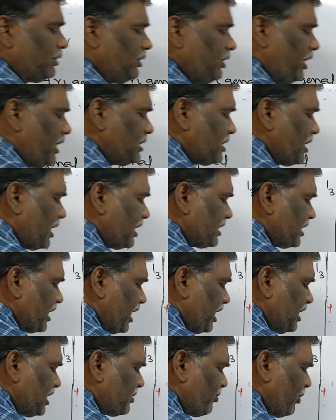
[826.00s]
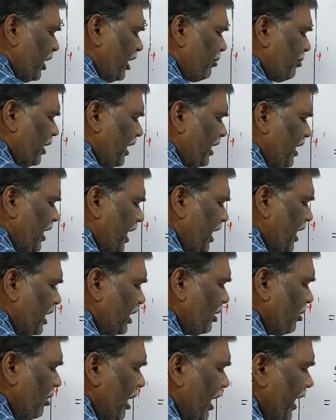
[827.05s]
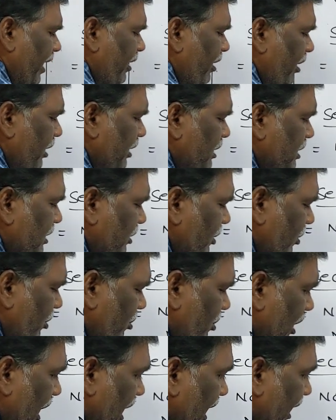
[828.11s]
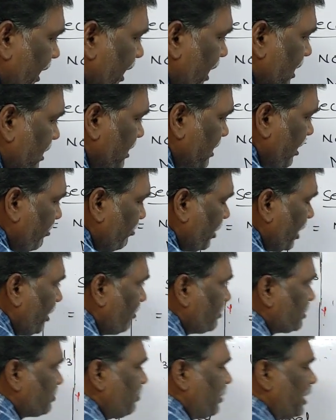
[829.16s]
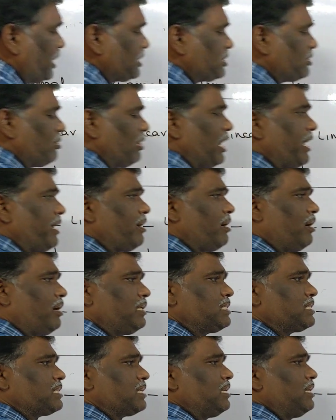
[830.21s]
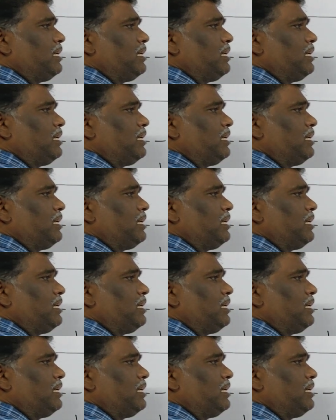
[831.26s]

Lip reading: These are satisfied by negative ligands, neutral ligands, sometimes positive ligands.